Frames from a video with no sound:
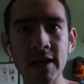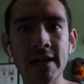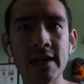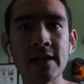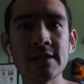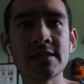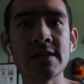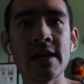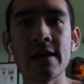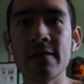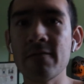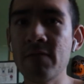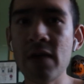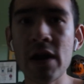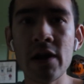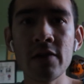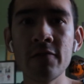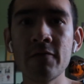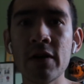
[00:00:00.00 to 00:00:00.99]
like I said,
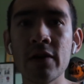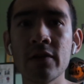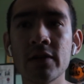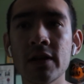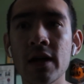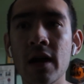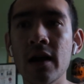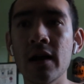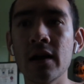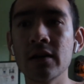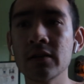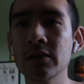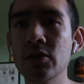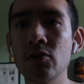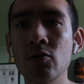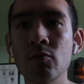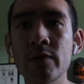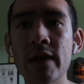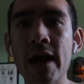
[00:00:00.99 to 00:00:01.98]
very, very
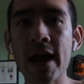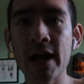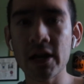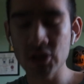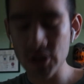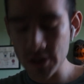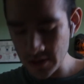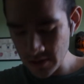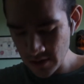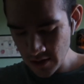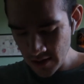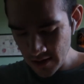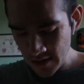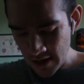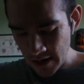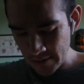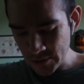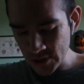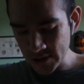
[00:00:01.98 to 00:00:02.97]
little reaction,
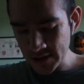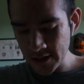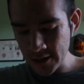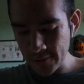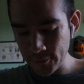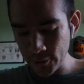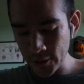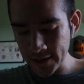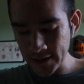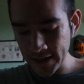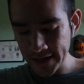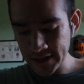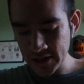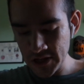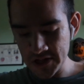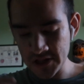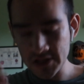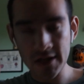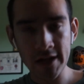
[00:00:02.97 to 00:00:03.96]
I'm just going to play like
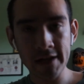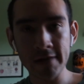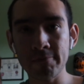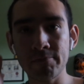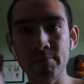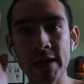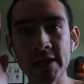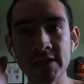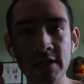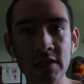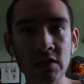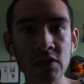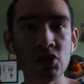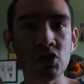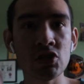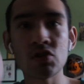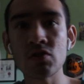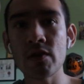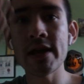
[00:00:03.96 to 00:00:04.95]
this, like
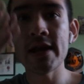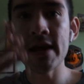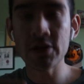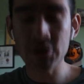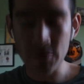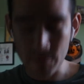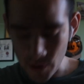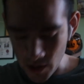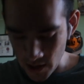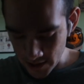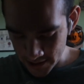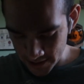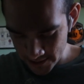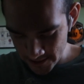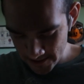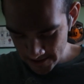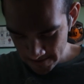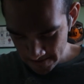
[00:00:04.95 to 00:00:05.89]
basically straight at the pocket.